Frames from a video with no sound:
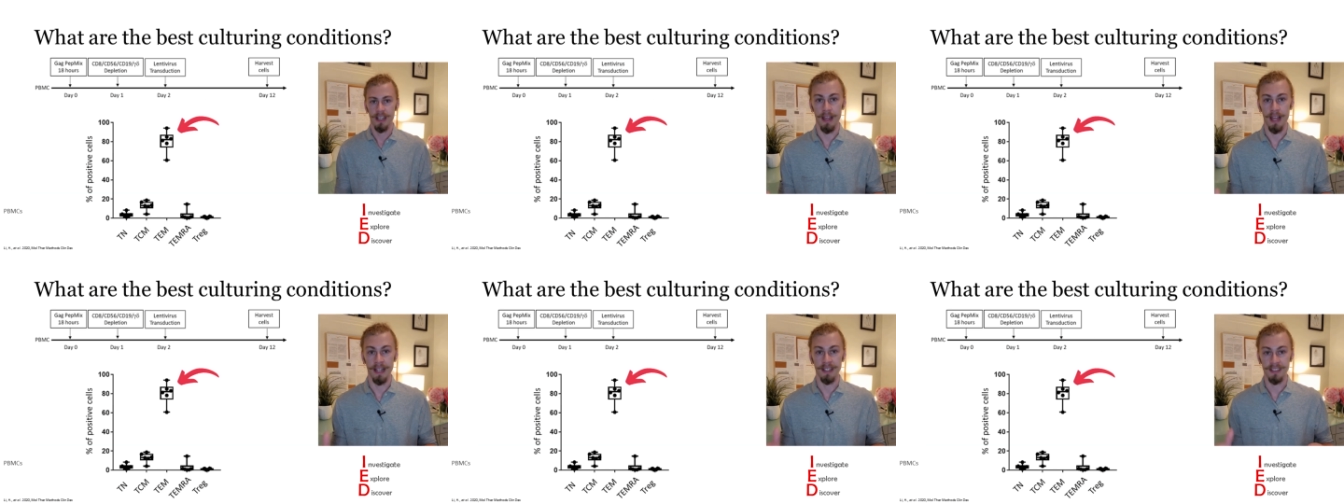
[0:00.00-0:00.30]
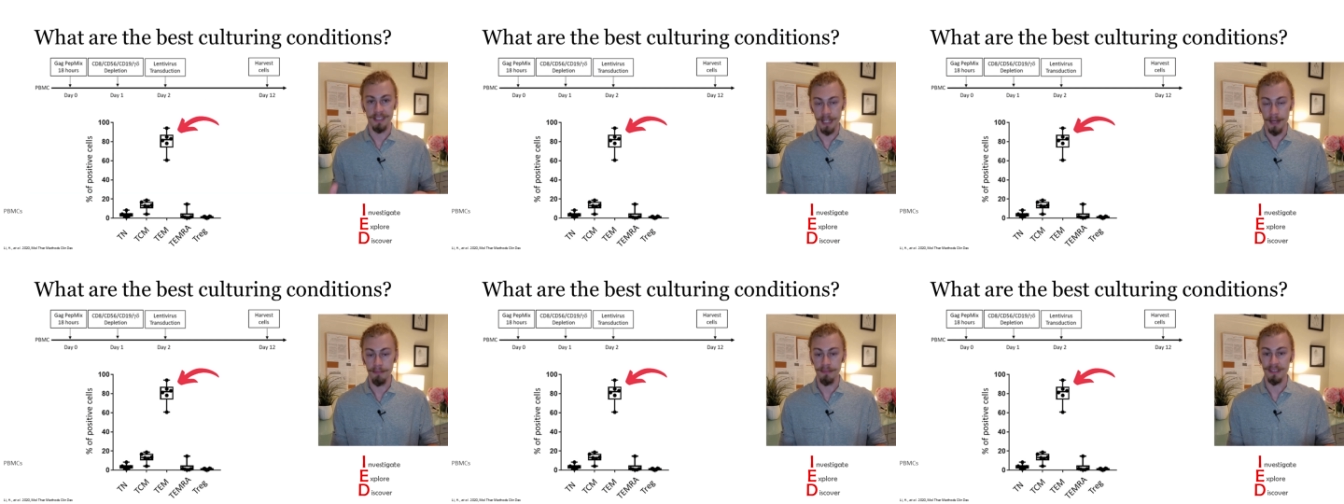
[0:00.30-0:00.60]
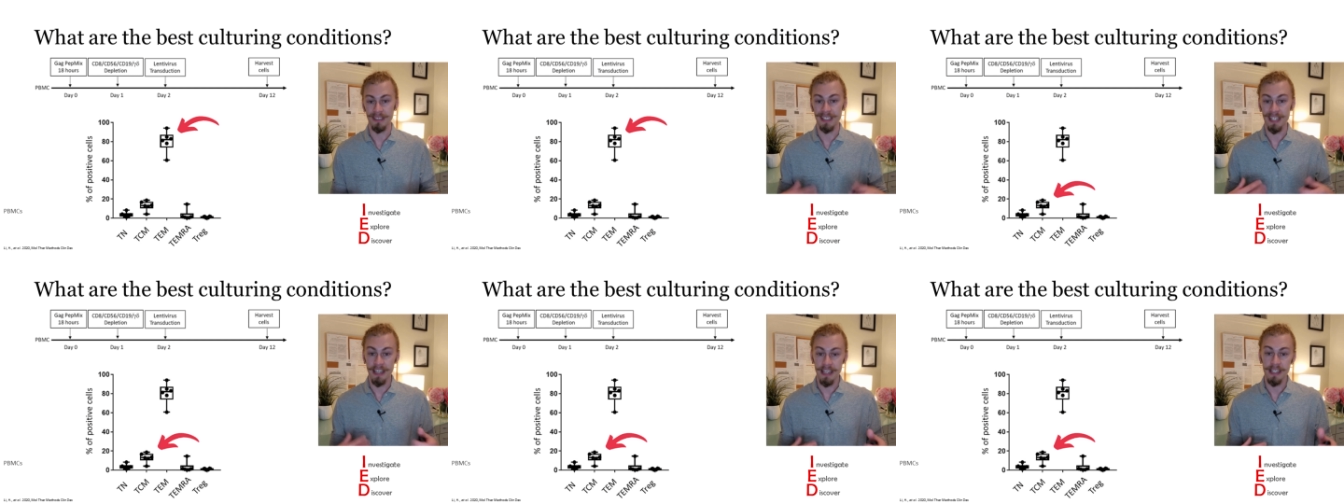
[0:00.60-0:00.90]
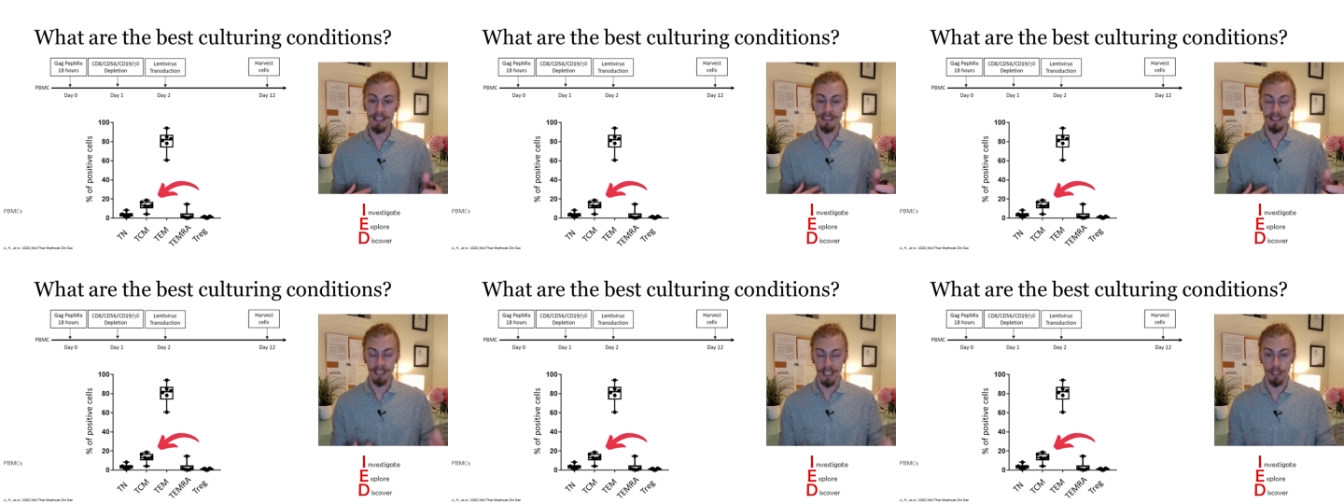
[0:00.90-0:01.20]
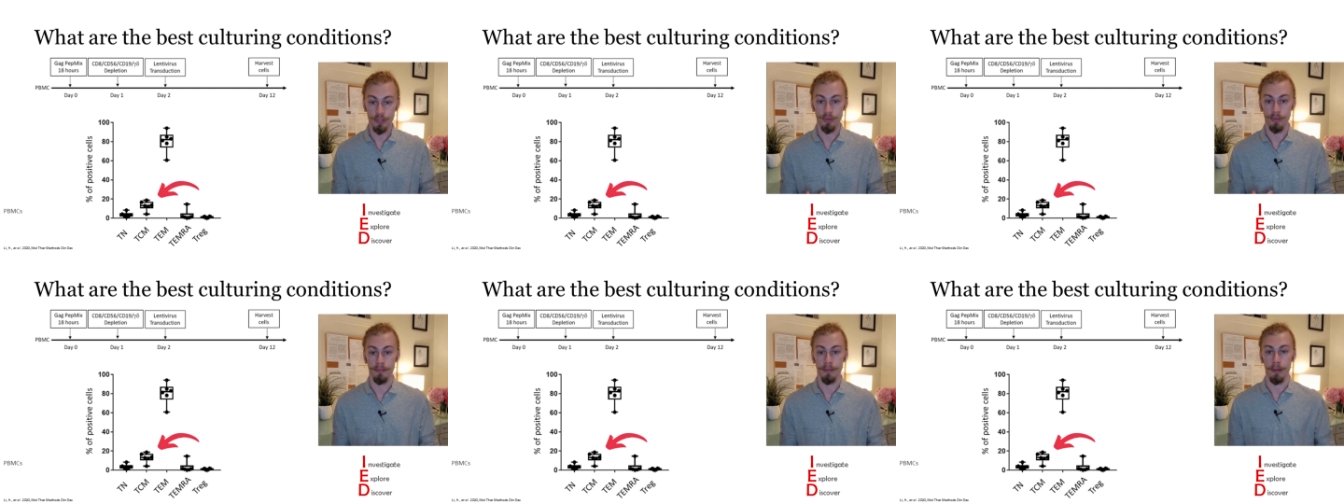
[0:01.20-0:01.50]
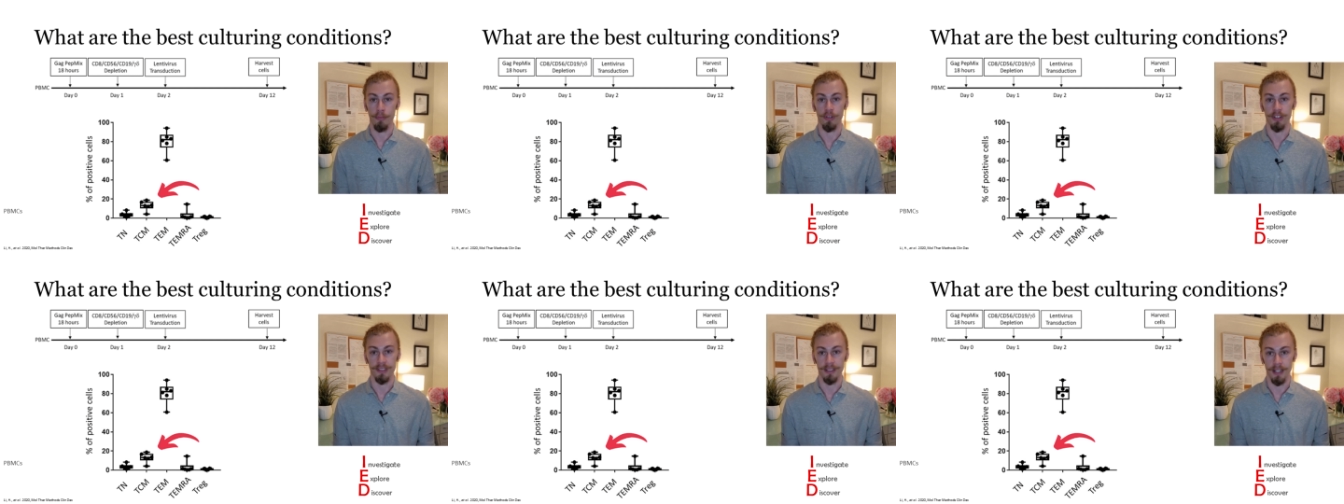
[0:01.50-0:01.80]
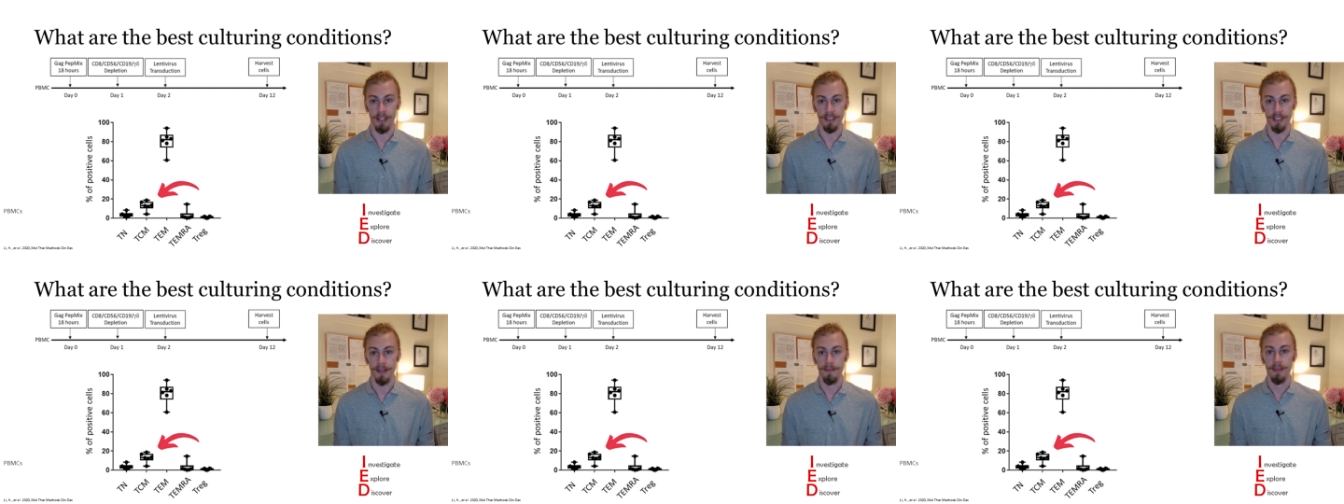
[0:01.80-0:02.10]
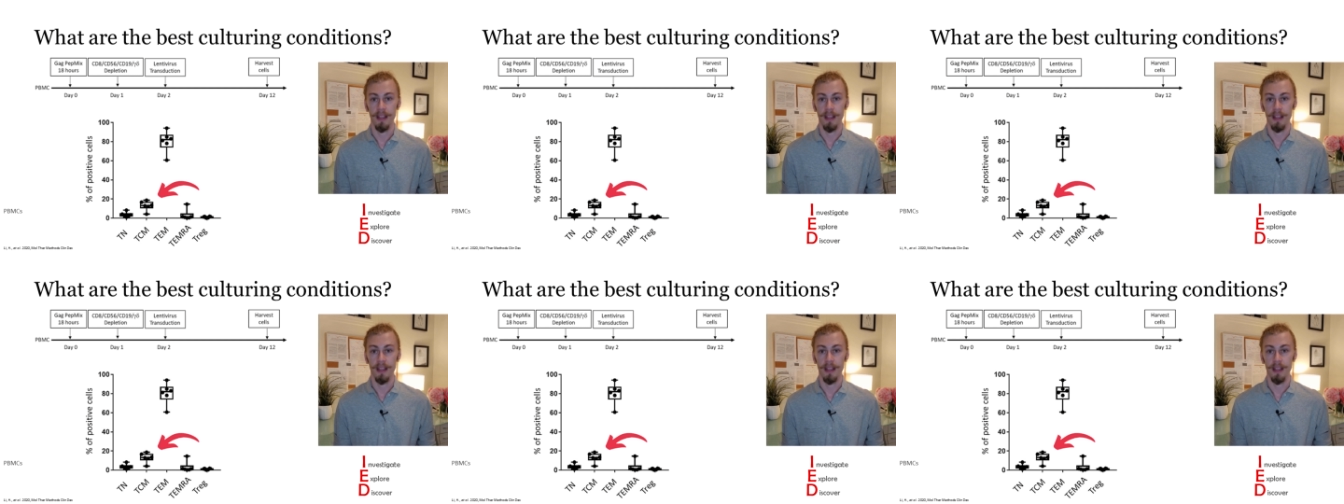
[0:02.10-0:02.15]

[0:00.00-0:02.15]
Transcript: and some T central memory cells